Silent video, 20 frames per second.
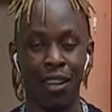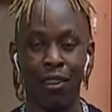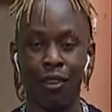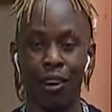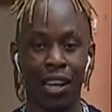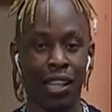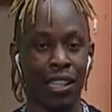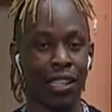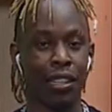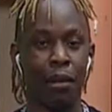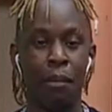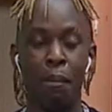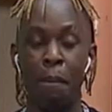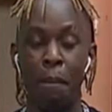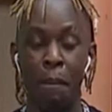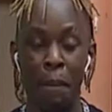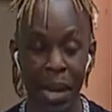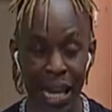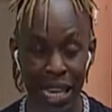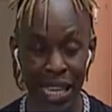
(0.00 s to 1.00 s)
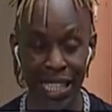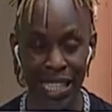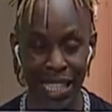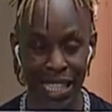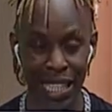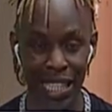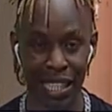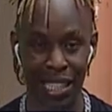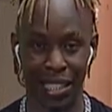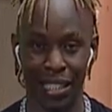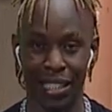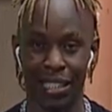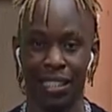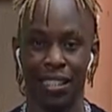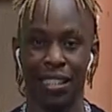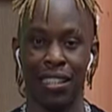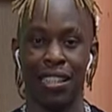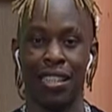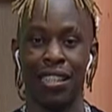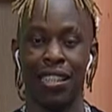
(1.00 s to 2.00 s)
work is amazing.
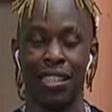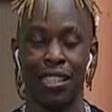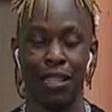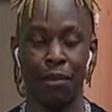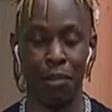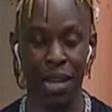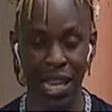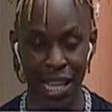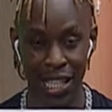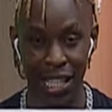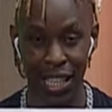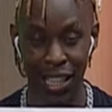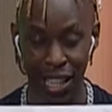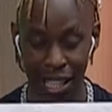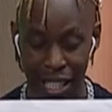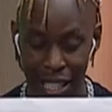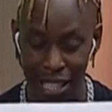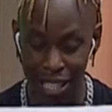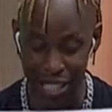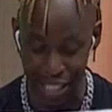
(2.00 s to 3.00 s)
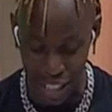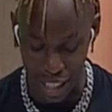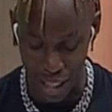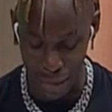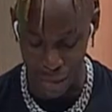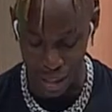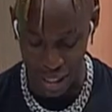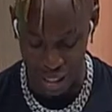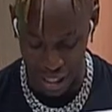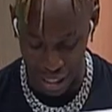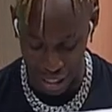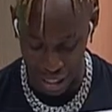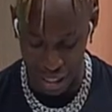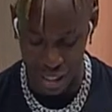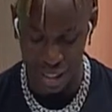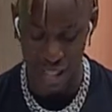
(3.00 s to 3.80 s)
It's amazing. The detail, Maze.